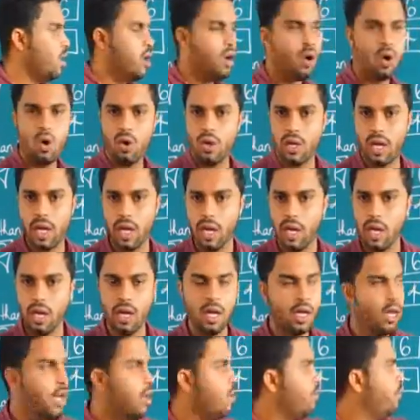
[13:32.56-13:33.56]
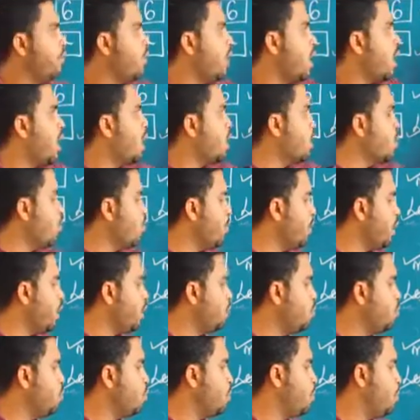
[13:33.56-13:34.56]
Okay, we are
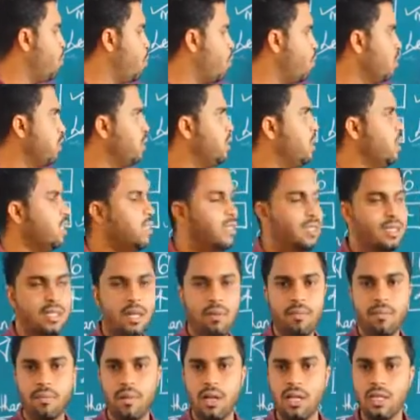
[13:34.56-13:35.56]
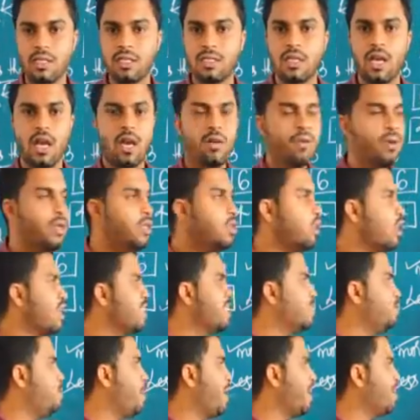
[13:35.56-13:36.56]
going to put these symbols with
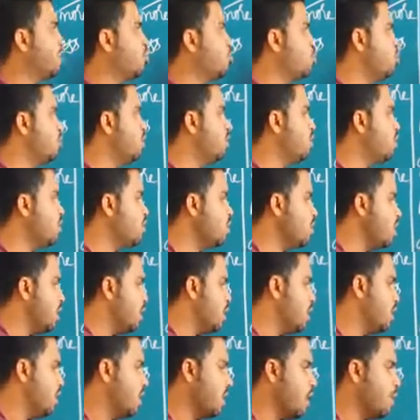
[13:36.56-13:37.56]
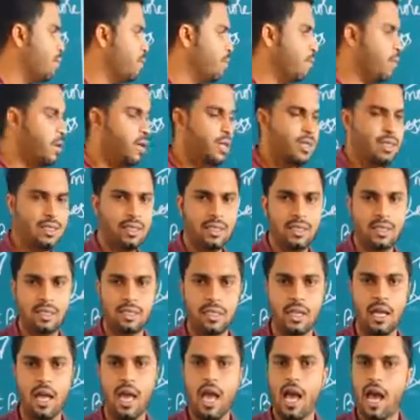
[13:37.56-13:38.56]
respect to the
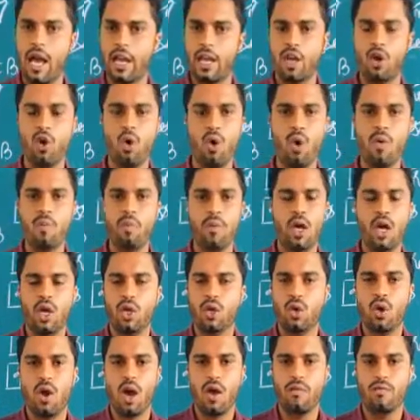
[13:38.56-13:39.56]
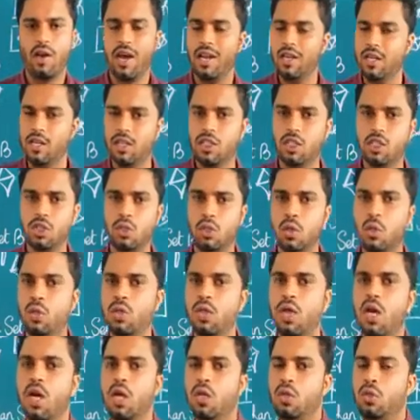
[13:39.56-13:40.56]
numbers. I hope you have
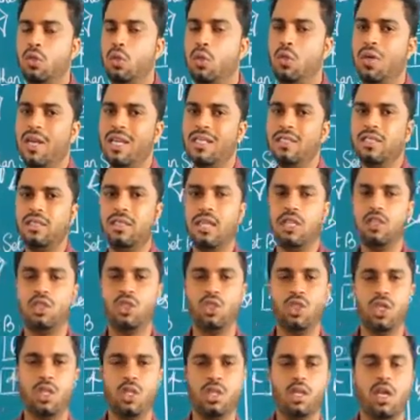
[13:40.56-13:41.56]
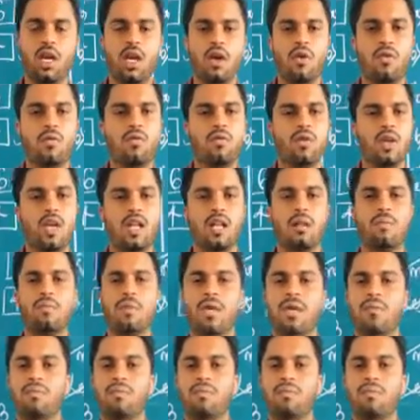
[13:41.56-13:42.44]
understood today's session. We will be